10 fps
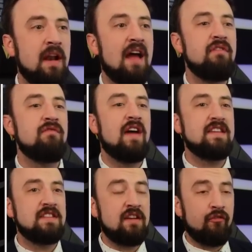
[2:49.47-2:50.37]
but I've
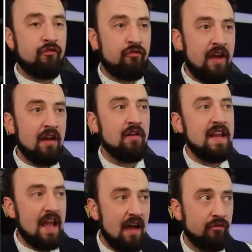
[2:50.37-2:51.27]
invested
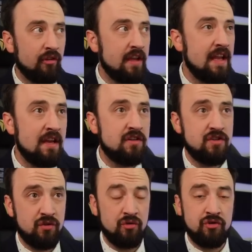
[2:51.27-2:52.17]
very heavily into
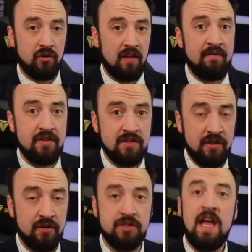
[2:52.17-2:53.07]
Soldier 11
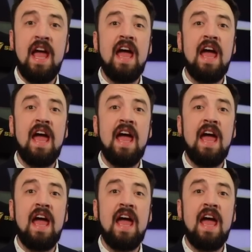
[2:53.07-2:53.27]
skills,